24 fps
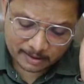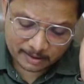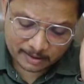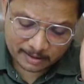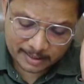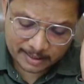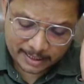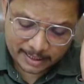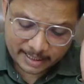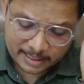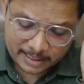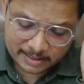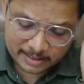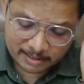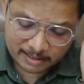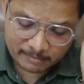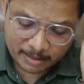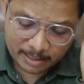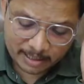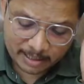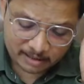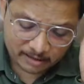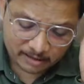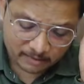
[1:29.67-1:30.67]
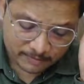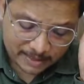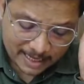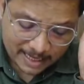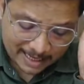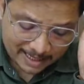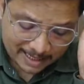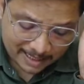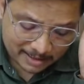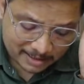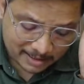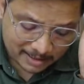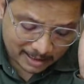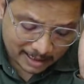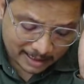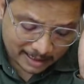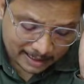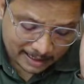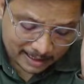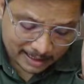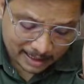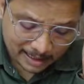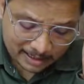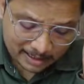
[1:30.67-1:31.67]
radiation pattern of directional
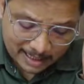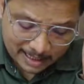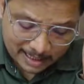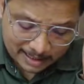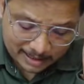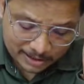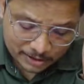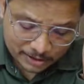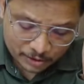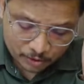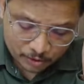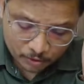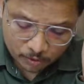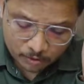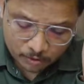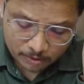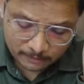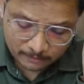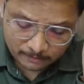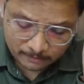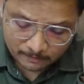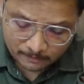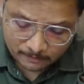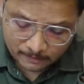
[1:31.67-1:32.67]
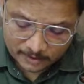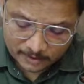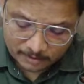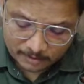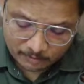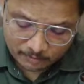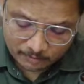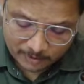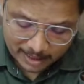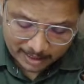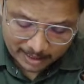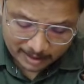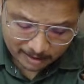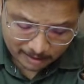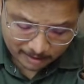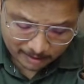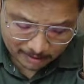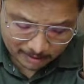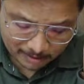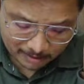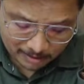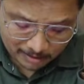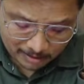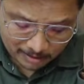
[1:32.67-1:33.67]
antenna that is shown where
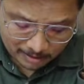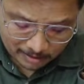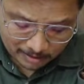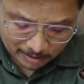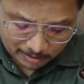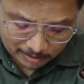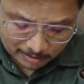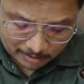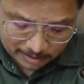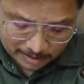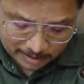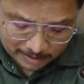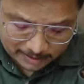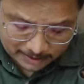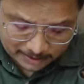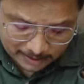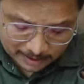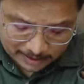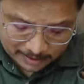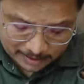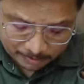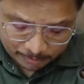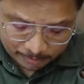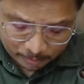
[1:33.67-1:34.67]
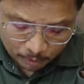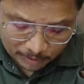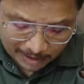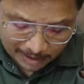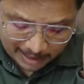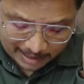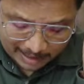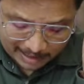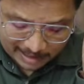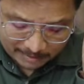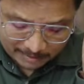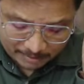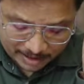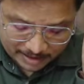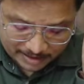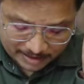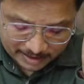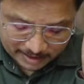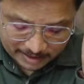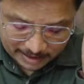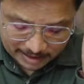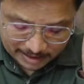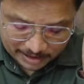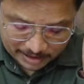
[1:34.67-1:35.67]
this is polar
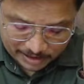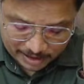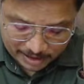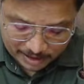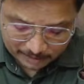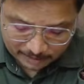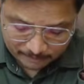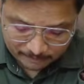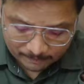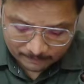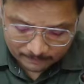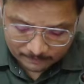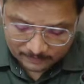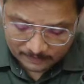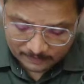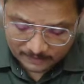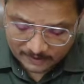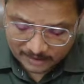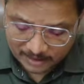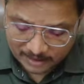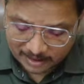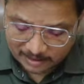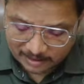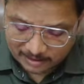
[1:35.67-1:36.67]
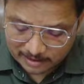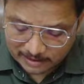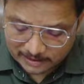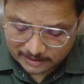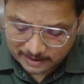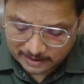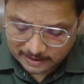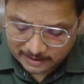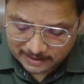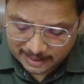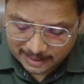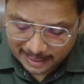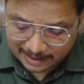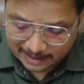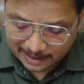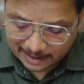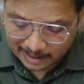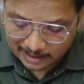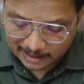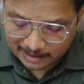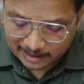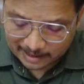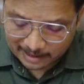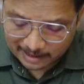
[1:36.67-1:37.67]
representation and this is
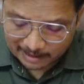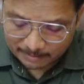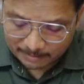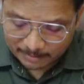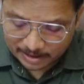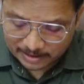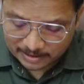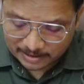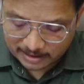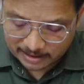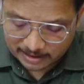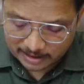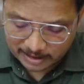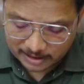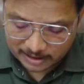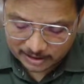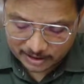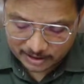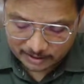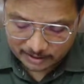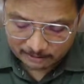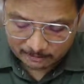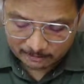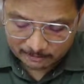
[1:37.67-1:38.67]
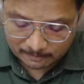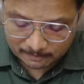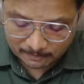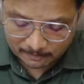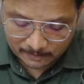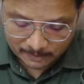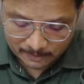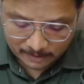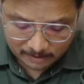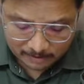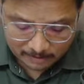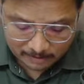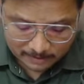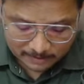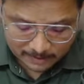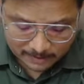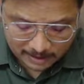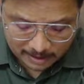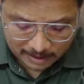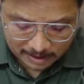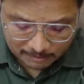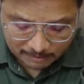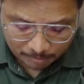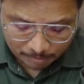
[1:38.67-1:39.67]
rectangular representation.
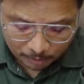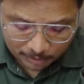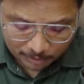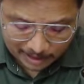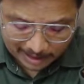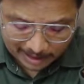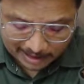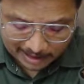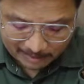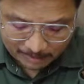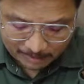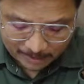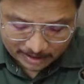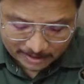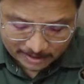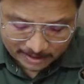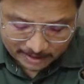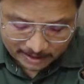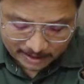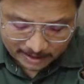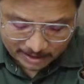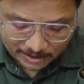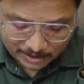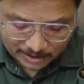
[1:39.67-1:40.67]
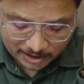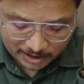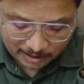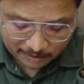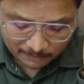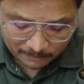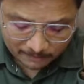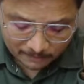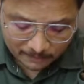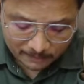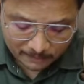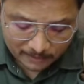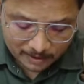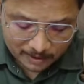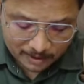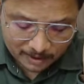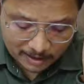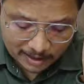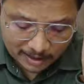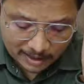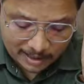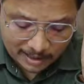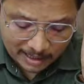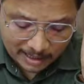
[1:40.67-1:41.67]
See in polar representation
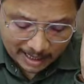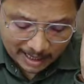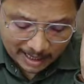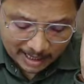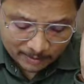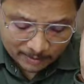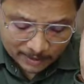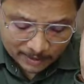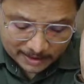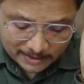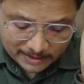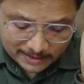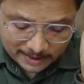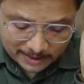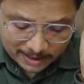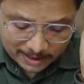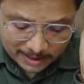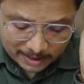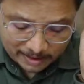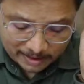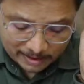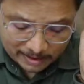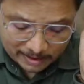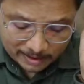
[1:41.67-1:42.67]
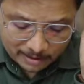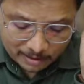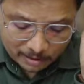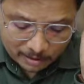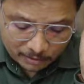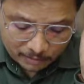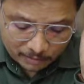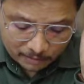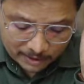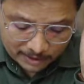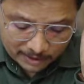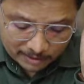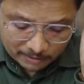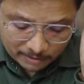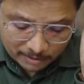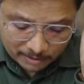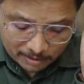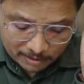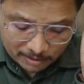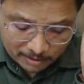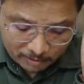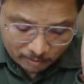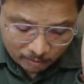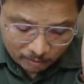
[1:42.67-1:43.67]
here I have considered with
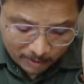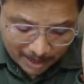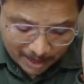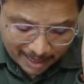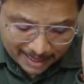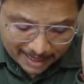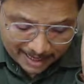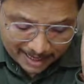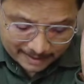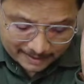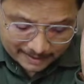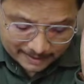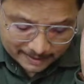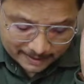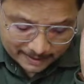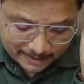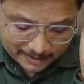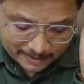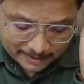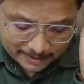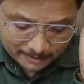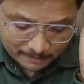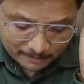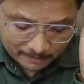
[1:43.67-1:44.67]
y-axis